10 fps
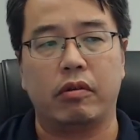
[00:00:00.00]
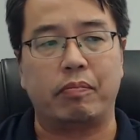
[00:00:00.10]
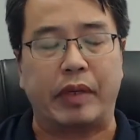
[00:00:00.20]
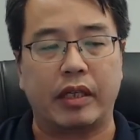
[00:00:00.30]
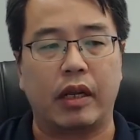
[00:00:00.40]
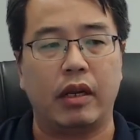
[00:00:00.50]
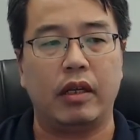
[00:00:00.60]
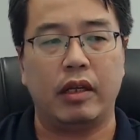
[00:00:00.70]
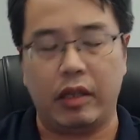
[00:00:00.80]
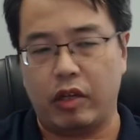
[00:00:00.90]

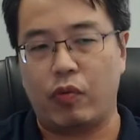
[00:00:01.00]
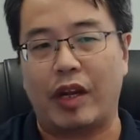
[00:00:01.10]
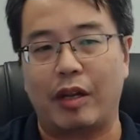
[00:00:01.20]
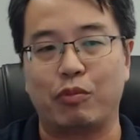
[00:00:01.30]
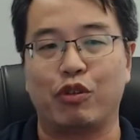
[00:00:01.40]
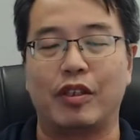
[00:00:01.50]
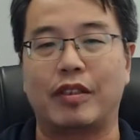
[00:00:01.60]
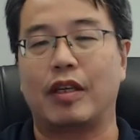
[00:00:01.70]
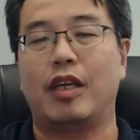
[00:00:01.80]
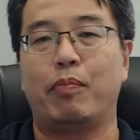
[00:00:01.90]
particularly in the run-up to the
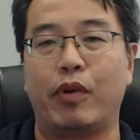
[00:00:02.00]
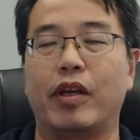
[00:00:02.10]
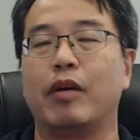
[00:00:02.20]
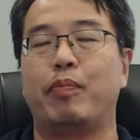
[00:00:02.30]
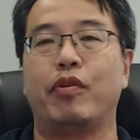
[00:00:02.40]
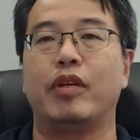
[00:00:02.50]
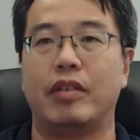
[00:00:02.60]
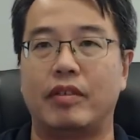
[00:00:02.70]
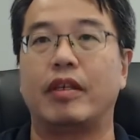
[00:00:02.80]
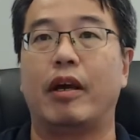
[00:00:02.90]
circuit breaker period
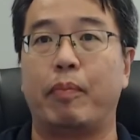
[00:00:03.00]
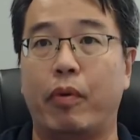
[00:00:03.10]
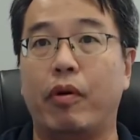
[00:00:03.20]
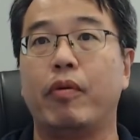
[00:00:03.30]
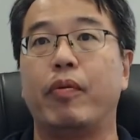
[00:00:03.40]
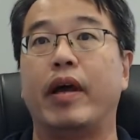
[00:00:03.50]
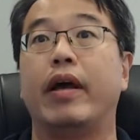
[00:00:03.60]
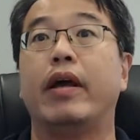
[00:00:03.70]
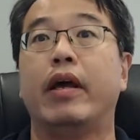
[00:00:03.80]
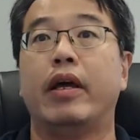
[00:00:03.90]
in Singapore,
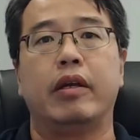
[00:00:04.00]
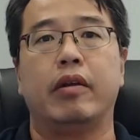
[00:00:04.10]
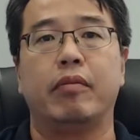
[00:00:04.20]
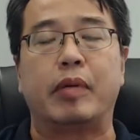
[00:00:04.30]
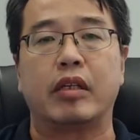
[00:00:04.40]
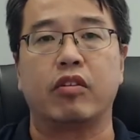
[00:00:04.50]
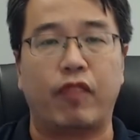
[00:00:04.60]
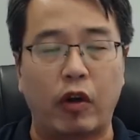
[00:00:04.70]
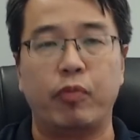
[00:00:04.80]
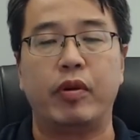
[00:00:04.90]
where, because of
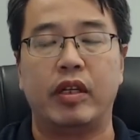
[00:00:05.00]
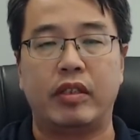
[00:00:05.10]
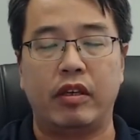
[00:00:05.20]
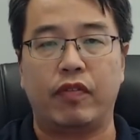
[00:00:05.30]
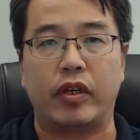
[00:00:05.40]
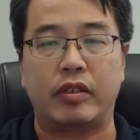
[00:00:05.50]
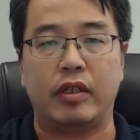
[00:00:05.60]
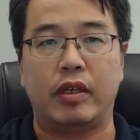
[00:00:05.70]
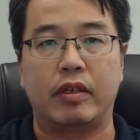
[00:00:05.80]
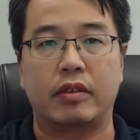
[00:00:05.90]
vulnerability for the
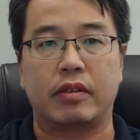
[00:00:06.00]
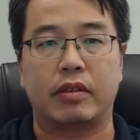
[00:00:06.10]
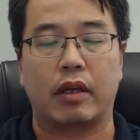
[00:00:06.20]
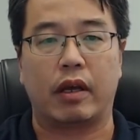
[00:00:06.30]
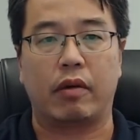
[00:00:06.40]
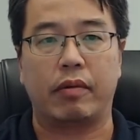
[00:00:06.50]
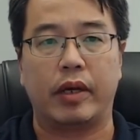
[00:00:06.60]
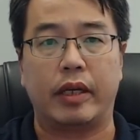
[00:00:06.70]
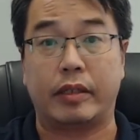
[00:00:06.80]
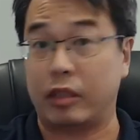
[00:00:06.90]
seniors
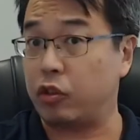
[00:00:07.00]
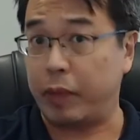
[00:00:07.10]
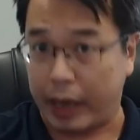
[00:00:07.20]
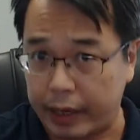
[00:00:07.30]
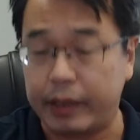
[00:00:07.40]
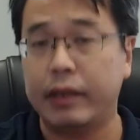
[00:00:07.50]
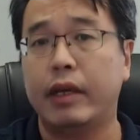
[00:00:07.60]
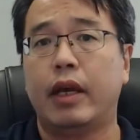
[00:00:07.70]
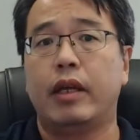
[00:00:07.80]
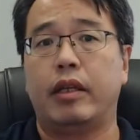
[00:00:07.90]
were assessed to be higher,
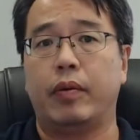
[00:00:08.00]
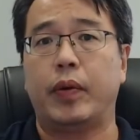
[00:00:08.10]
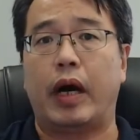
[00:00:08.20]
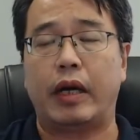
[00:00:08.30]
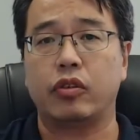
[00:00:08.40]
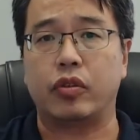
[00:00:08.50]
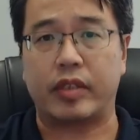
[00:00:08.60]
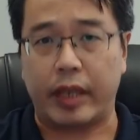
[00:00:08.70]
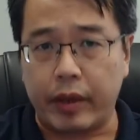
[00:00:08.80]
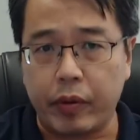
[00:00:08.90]
they were asked to
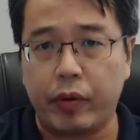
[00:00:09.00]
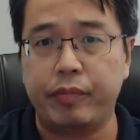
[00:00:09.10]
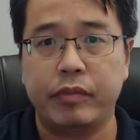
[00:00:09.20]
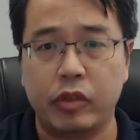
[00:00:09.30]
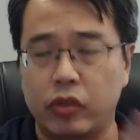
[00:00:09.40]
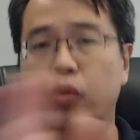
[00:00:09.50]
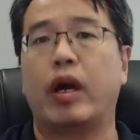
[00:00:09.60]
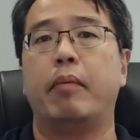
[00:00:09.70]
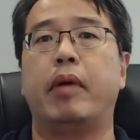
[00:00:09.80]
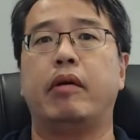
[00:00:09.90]
stay at home, not to
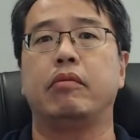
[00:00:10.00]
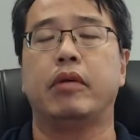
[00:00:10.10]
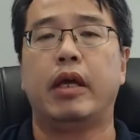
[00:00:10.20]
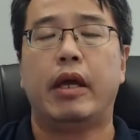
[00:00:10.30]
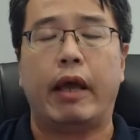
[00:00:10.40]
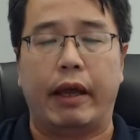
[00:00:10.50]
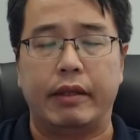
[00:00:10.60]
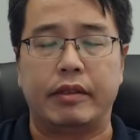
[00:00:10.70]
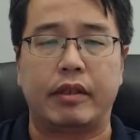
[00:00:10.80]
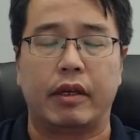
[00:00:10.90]
come out. And,